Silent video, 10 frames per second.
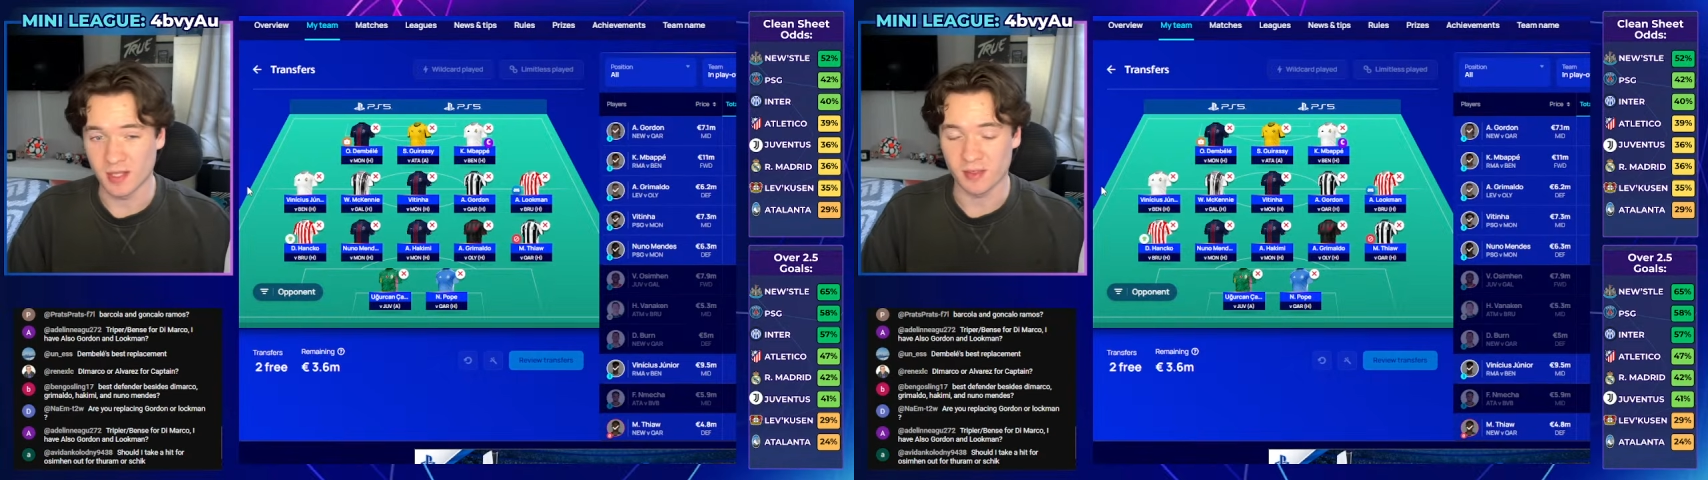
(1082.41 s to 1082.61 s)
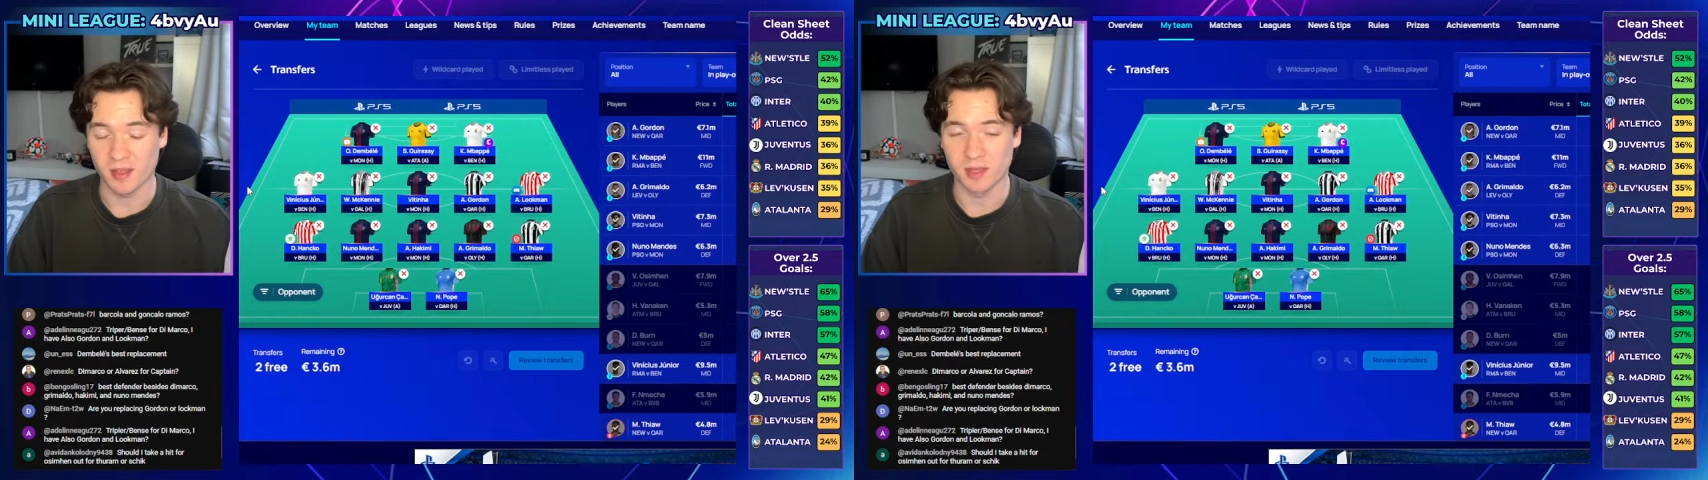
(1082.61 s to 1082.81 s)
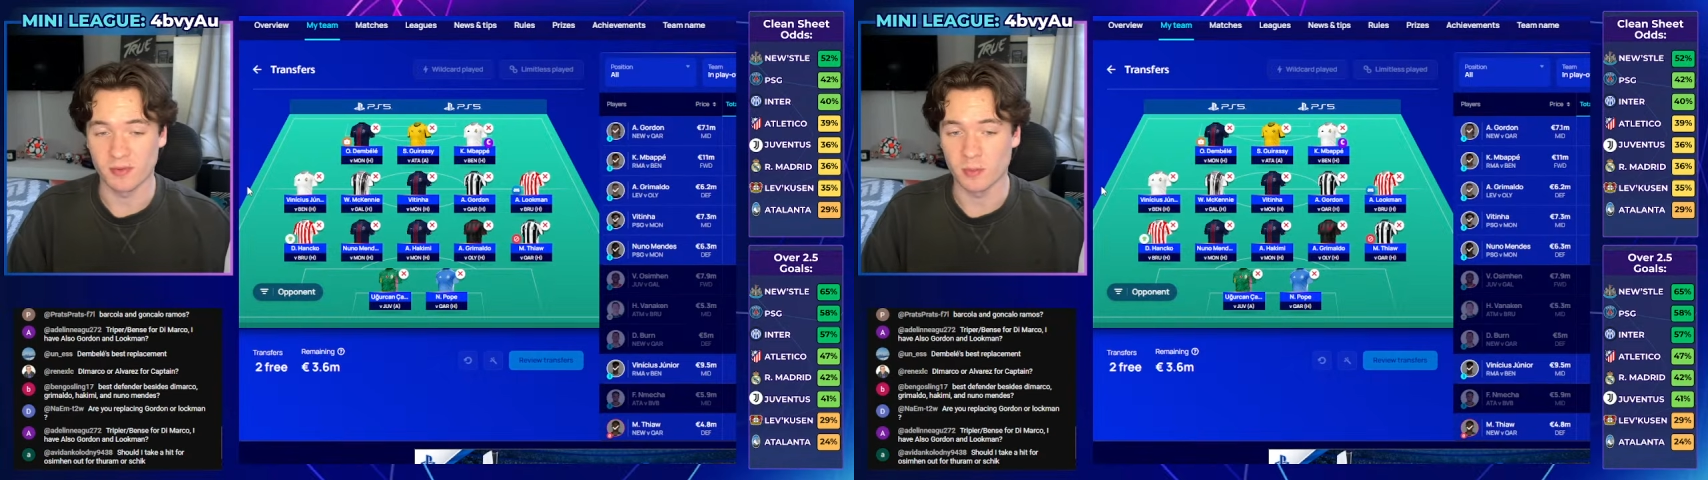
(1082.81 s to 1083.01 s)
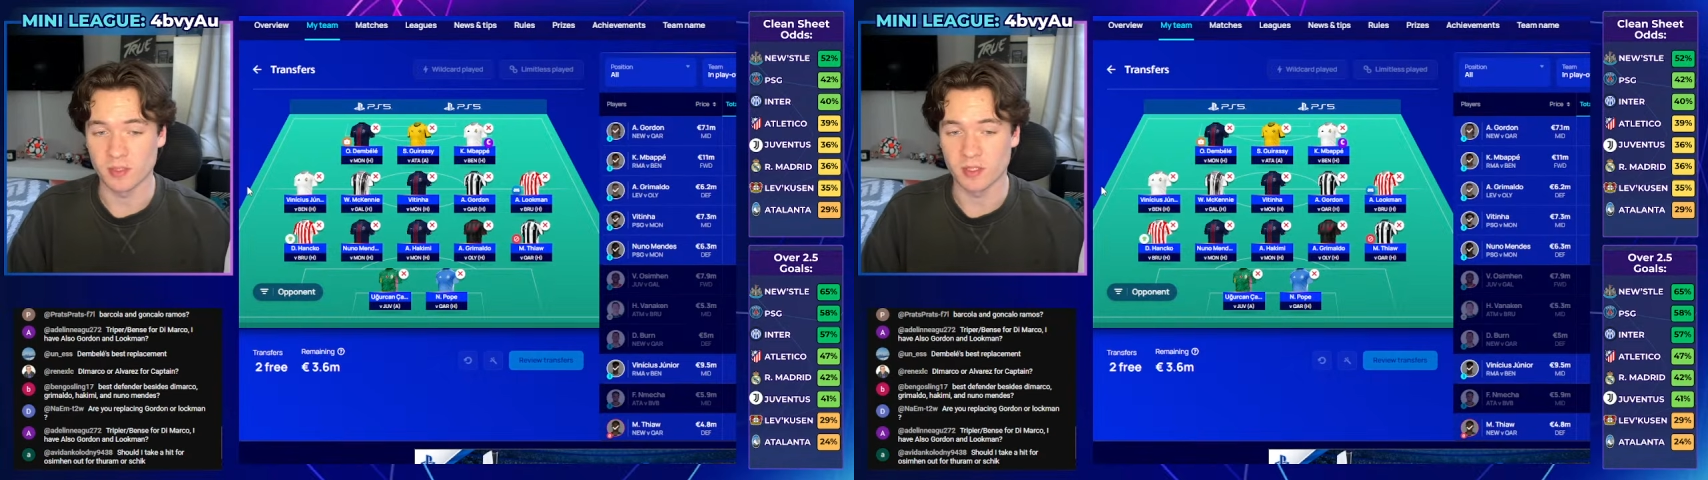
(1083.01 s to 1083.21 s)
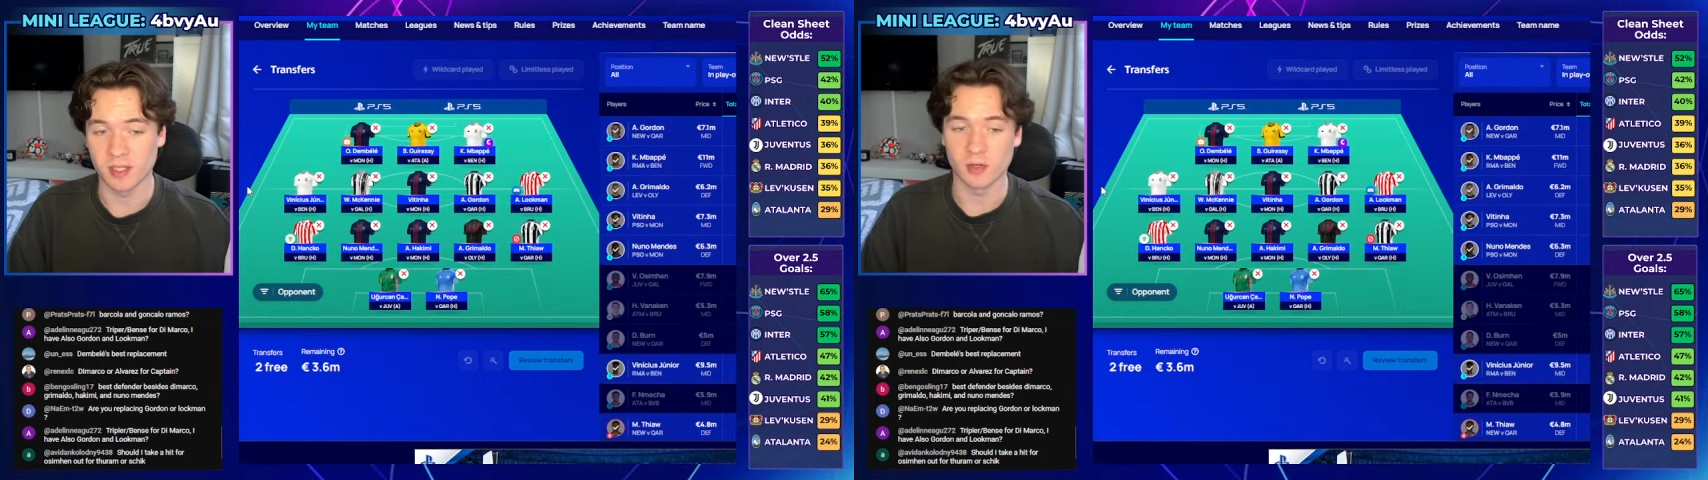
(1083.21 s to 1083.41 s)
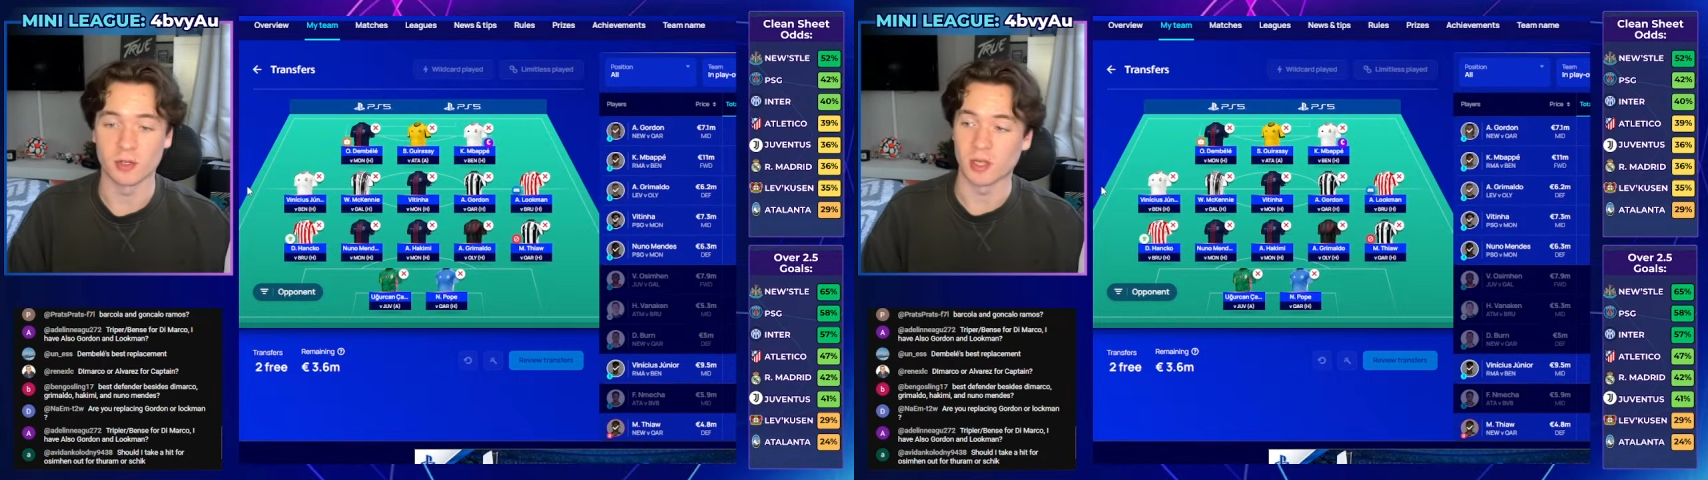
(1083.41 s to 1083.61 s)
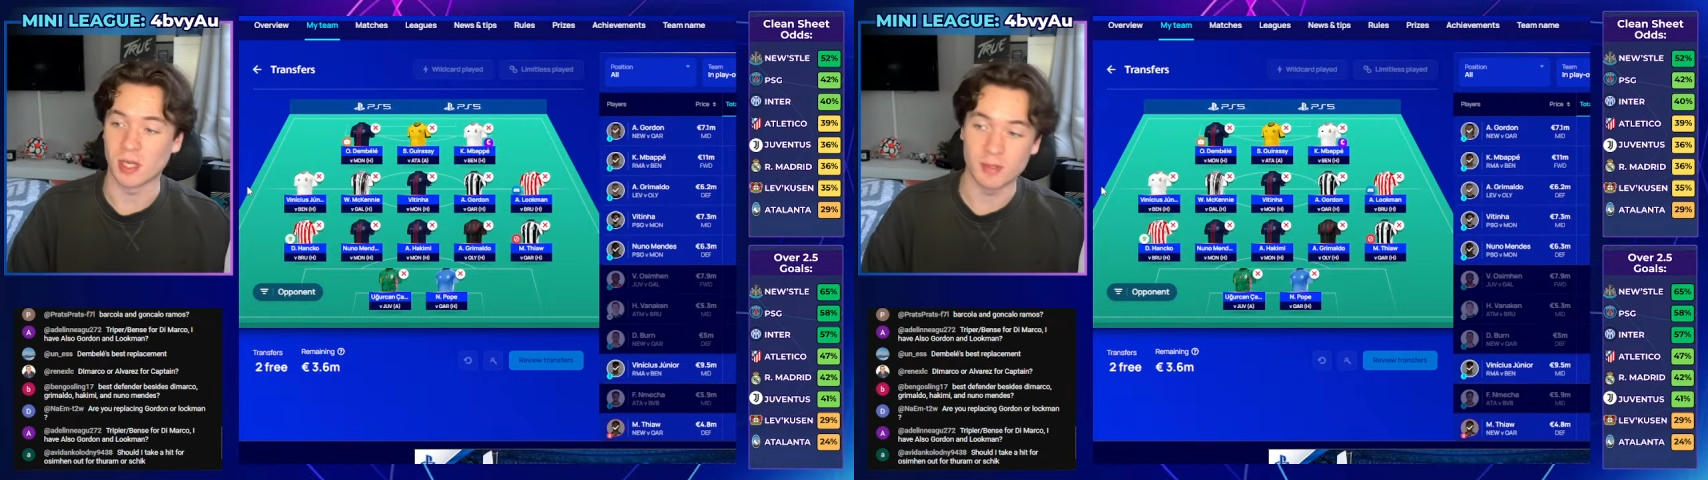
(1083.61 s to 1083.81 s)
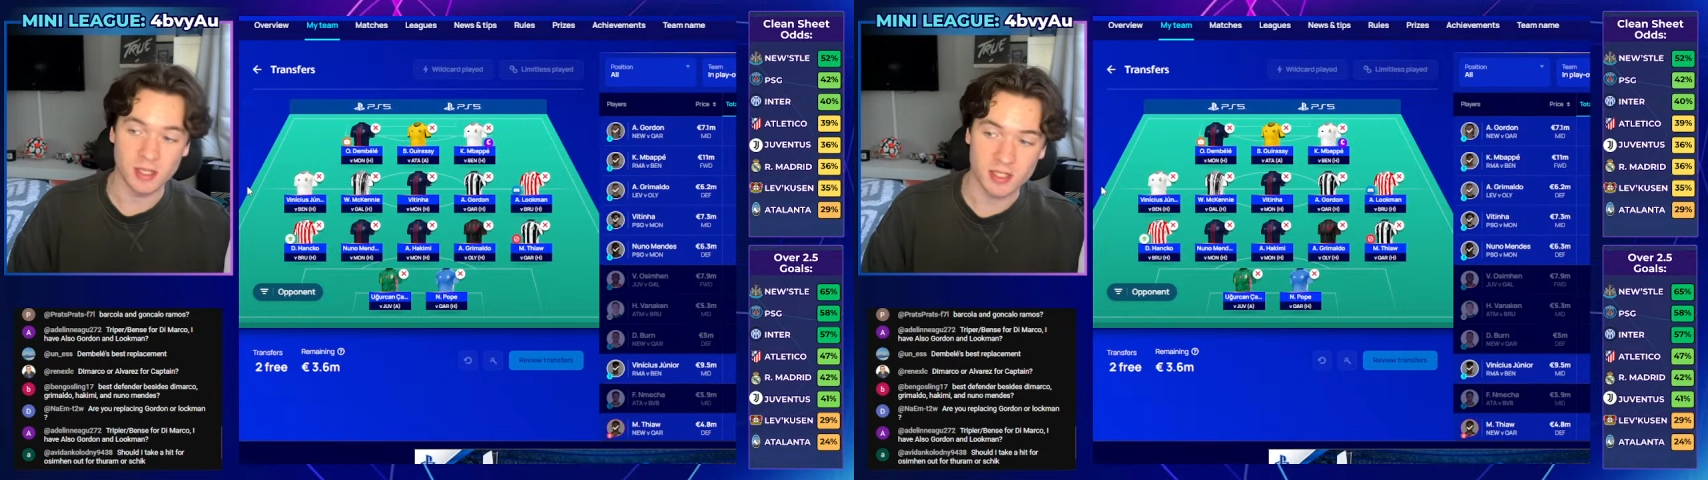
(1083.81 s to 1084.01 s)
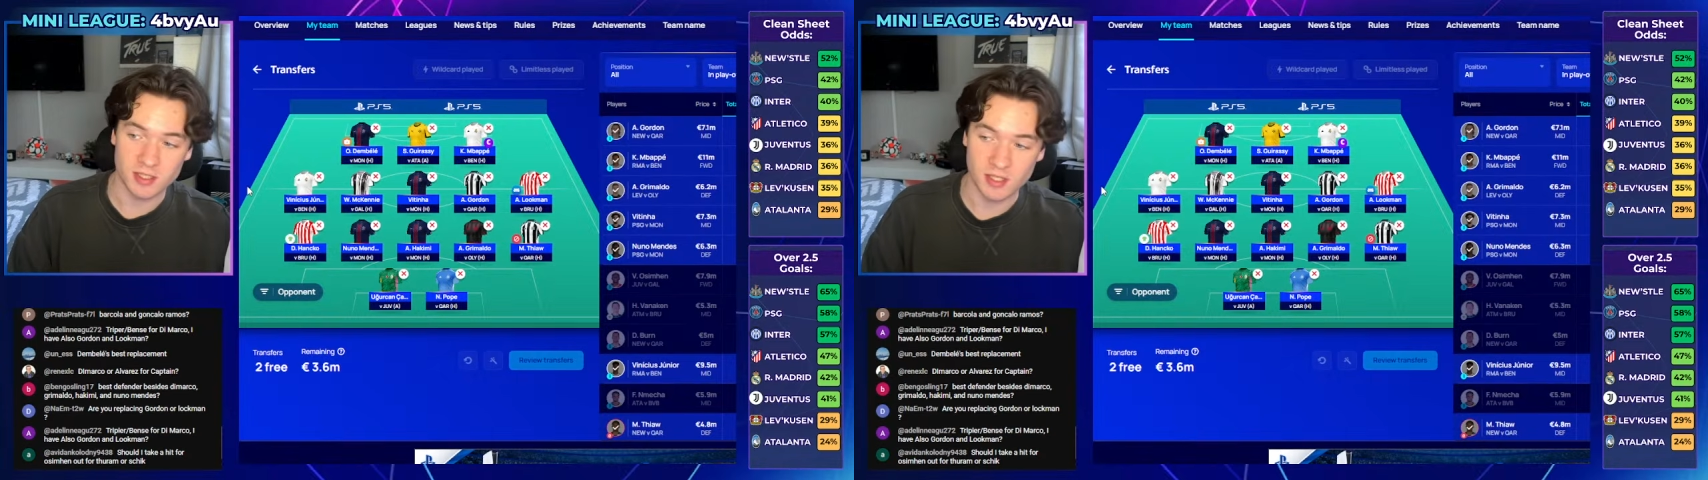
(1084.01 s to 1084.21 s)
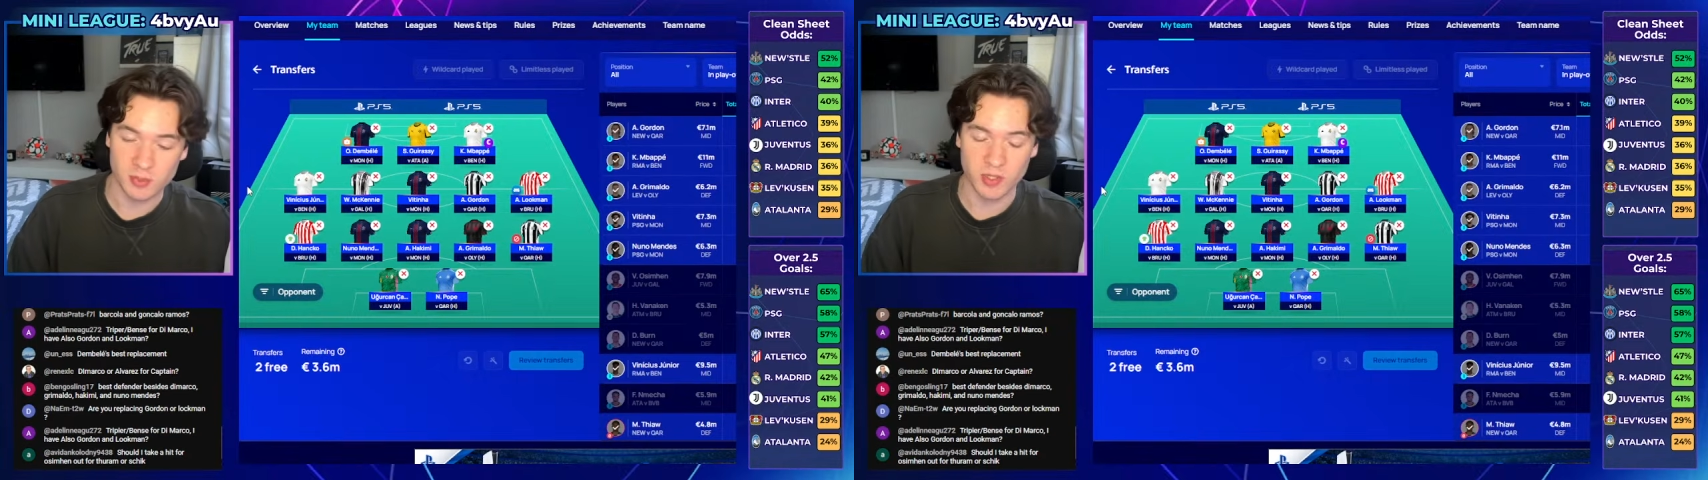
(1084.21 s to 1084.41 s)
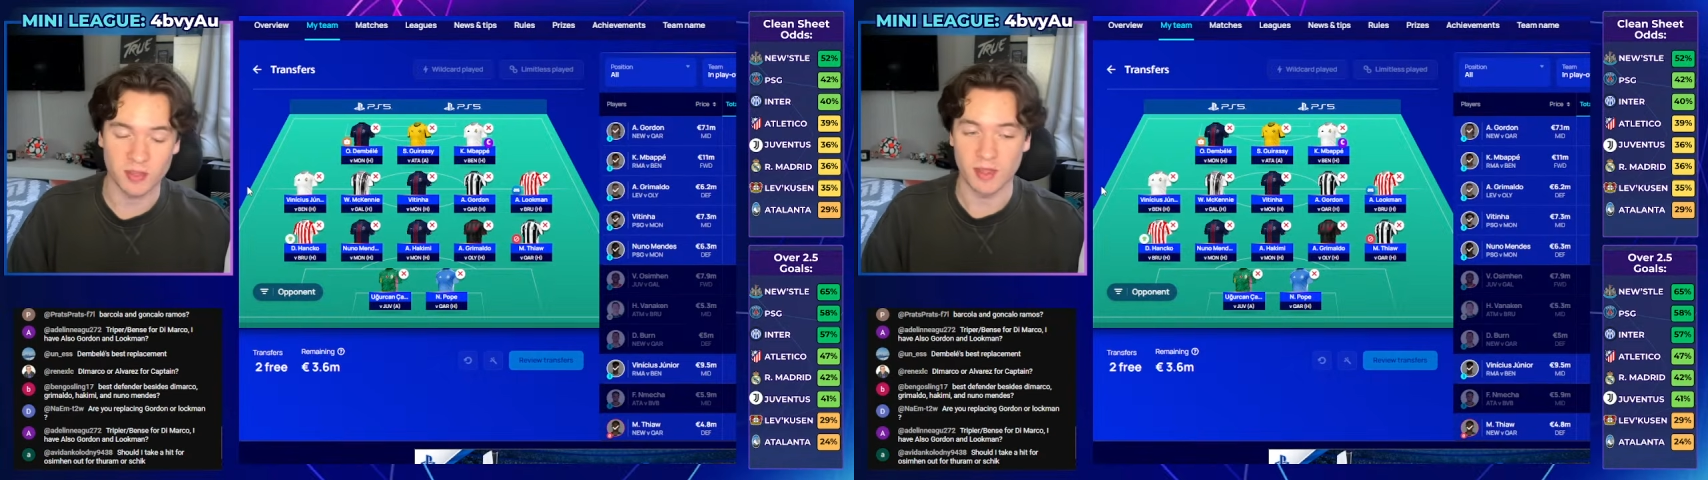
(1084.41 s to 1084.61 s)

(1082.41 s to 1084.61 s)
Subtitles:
I think if I was on a limit list this week,